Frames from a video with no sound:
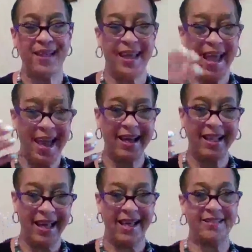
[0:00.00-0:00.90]
Cat
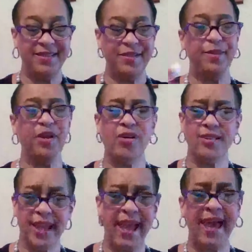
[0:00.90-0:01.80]
glasses,
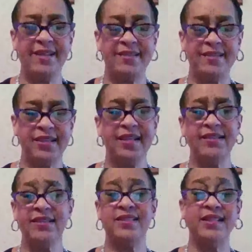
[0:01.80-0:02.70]
because cats
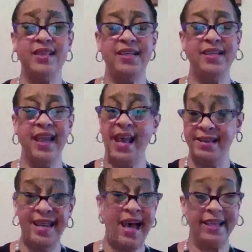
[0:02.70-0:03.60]
can see
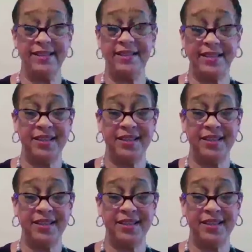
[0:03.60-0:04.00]
at night.